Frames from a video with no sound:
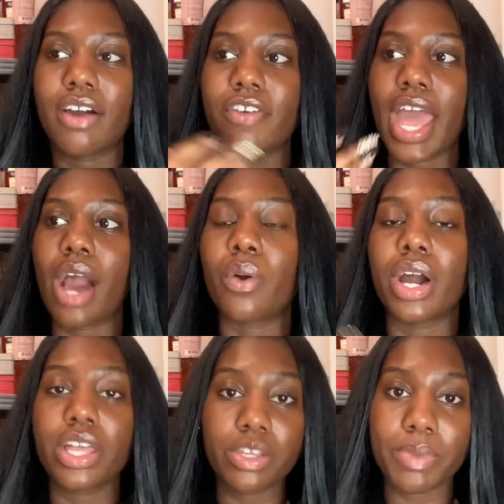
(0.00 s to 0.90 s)
of how
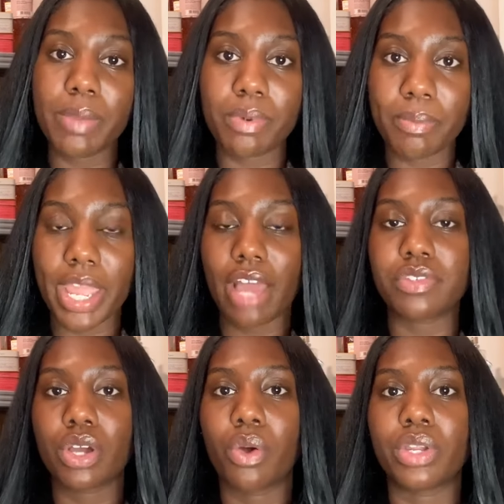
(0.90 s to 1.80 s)
other people may have
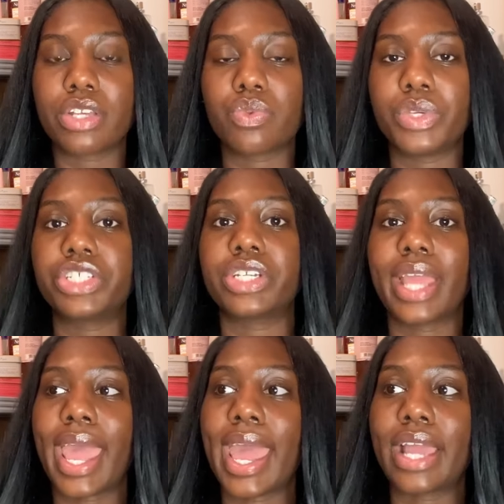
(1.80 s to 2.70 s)
told us we should
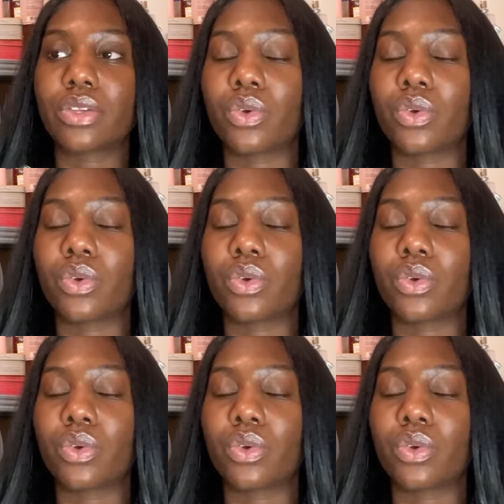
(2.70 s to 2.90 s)
act,